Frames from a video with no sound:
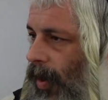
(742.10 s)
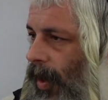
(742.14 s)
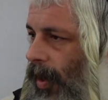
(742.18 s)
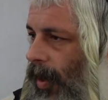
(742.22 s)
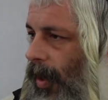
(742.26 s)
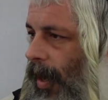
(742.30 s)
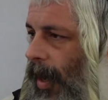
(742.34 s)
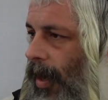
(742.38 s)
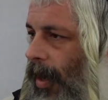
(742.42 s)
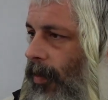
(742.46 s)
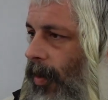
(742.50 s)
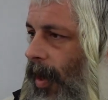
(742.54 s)

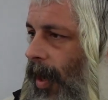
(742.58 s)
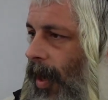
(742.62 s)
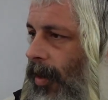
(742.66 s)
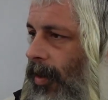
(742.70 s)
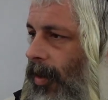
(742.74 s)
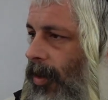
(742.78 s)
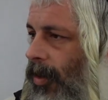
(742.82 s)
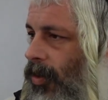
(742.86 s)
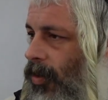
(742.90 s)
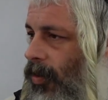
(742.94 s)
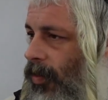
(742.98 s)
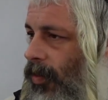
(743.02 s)
Right. And
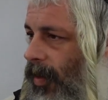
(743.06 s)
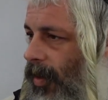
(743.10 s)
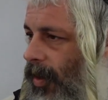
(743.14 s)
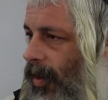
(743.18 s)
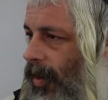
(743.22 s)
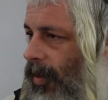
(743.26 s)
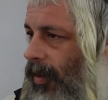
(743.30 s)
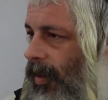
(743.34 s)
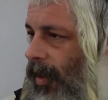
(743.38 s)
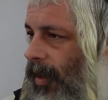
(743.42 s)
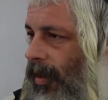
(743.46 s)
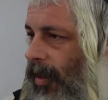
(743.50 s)
the truth
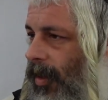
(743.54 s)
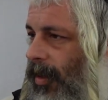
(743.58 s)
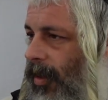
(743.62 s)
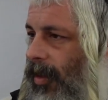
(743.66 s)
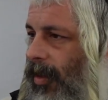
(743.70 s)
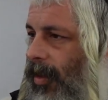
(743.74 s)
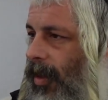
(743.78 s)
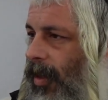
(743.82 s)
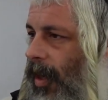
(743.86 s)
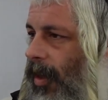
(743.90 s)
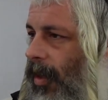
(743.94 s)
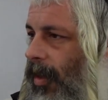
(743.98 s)
is
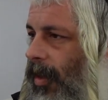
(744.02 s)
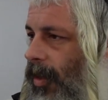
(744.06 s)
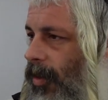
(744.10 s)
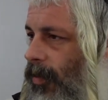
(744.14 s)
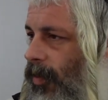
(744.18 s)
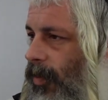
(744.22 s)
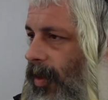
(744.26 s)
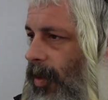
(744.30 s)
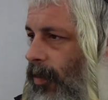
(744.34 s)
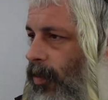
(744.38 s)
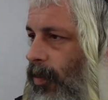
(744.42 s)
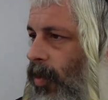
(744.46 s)
that none of this
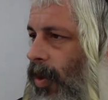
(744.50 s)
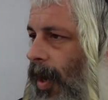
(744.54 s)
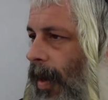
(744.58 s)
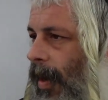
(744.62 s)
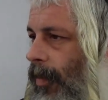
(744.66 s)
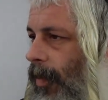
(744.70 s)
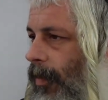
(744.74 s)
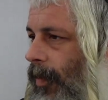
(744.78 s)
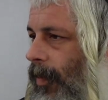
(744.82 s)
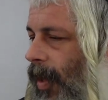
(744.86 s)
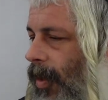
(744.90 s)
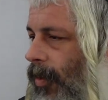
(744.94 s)
was a
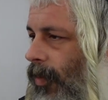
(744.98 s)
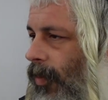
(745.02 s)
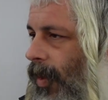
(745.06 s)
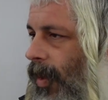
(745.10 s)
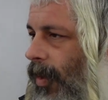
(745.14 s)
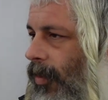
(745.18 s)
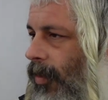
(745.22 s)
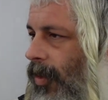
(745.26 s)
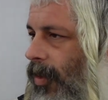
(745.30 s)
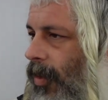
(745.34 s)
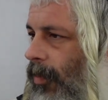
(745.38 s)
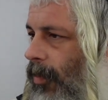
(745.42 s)
problem anyway.
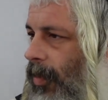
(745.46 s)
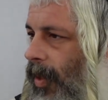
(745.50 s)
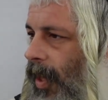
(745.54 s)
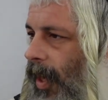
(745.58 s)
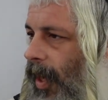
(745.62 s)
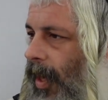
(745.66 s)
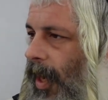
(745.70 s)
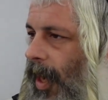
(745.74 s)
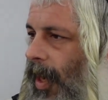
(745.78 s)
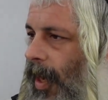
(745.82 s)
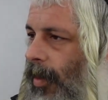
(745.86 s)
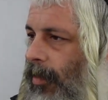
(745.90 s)
That was all
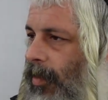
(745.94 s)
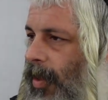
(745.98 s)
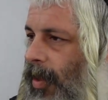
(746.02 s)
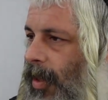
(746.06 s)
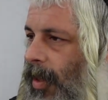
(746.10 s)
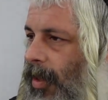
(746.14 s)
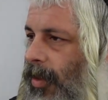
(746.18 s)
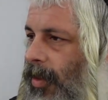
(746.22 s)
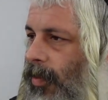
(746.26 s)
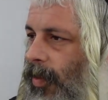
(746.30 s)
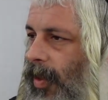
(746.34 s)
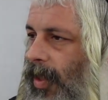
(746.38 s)
plan A,
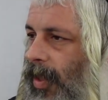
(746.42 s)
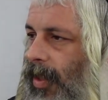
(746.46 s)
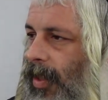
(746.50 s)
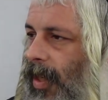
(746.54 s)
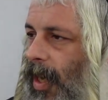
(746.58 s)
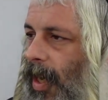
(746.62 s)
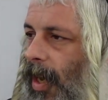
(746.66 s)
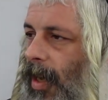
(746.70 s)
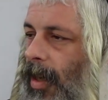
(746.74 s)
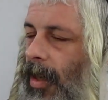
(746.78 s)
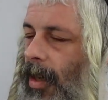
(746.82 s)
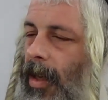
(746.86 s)
because we
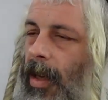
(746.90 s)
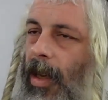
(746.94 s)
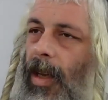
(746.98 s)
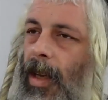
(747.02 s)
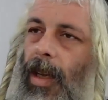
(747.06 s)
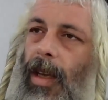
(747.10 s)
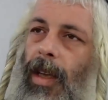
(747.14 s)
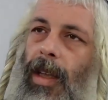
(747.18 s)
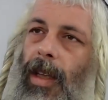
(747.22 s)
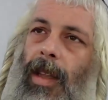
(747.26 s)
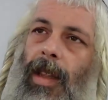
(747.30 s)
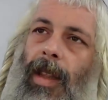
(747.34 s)
say
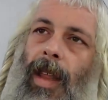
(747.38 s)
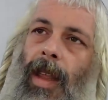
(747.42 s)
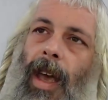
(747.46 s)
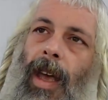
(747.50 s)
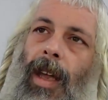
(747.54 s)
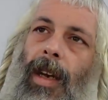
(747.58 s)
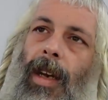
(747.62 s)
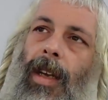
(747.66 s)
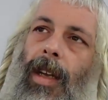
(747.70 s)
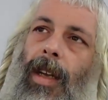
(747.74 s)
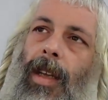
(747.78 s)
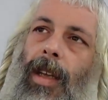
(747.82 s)

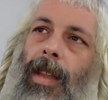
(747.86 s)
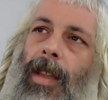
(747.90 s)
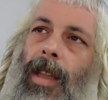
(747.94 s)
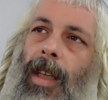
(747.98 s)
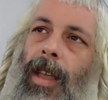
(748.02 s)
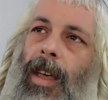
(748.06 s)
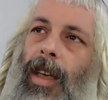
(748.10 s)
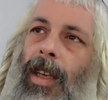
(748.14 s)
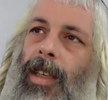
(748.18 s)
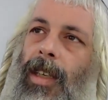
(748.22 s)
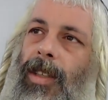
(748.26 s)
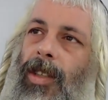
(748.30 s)
that the
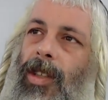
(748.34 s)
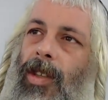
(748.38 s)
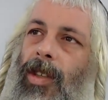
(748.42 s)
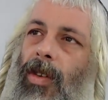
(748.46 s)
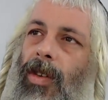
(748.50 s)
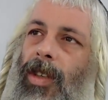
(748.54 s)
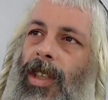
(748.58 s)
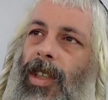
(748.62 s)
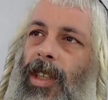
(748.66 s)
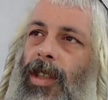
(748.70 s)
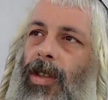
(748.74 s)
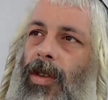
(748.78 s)

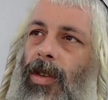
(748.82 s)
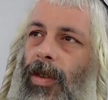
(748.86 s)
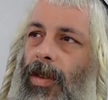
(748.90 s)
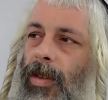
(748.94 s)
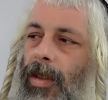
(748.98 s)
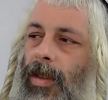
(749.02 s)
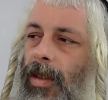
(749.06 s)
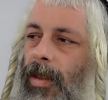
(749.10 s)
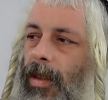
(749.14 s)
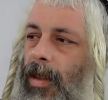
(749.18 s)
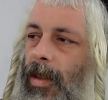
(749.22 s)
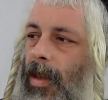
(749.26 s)

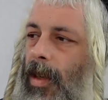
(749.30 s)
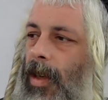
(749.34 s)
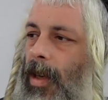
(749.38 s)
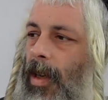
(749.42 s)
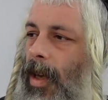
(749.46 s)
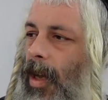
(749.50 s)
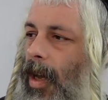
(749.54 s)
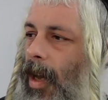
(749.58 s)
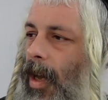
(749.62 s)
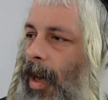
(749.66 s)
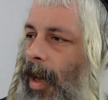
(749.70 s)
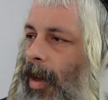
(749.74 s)
chitzoniyut
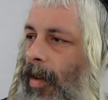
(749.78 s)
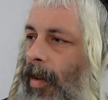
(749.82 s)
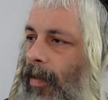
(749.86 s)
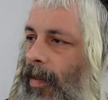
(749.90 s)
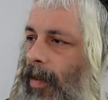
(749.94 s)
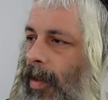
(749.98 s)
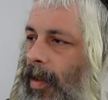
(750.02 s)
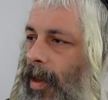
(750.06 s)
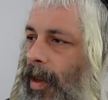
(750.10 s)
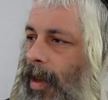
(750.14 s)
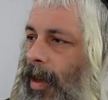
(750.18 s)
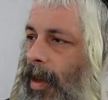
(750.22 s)

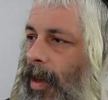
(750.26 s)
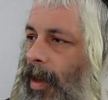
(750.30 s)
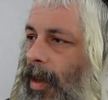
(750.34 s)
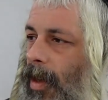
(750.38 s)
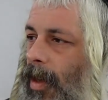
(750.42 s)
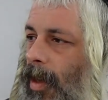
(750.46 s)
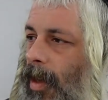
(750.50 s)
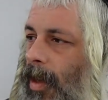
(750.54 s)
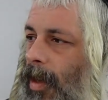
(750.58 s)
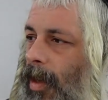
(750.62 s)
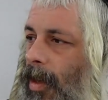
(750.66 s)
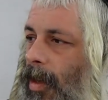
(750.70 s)
of
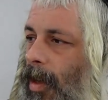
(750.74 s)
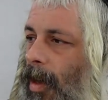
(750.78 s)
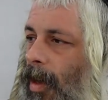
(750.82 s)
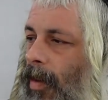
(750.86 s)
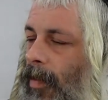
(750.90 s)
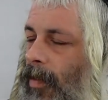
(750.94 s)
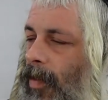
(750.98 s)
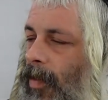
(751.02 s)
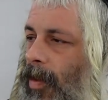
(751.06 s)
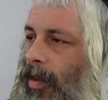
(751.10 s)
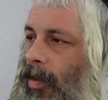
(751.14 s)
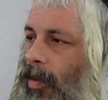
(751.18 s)

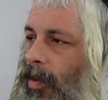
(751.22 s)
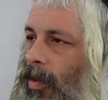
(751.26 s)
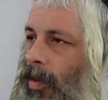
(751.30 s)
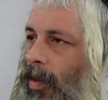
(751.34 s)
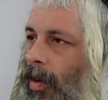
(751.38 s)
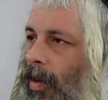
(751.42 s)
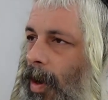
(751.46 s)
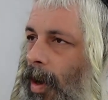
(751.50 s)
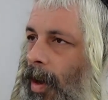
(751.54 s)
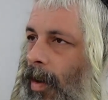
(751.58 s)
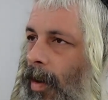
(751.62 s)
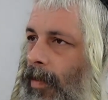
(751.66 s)

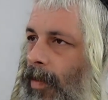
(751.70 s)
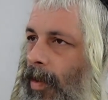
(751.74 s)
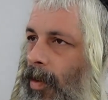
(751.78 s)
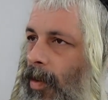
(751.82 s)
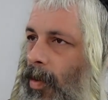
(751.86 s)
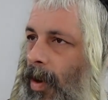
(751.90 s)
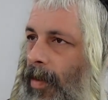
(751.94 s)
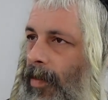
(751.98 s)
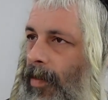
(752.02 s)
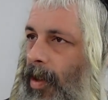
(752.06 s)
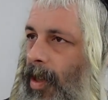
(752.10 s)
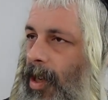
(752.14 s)
the
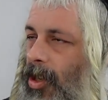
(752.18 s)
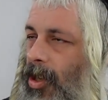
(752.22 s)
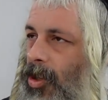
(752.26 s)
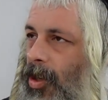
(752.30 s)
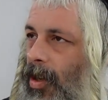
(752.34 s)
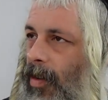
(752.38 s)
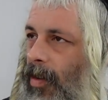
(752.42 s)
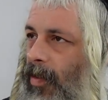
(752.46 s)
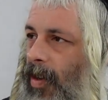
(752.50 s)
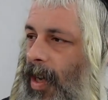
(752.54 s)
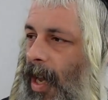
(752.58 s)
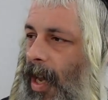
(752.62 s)

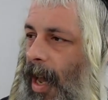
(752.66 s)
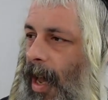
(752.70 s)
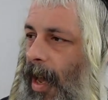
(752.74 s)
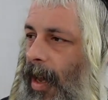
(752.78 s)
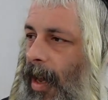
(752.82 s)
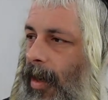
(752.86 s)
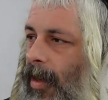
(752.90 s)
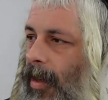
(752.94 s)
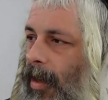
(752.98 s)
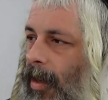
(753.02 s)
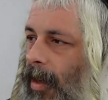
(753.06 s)
revelation of God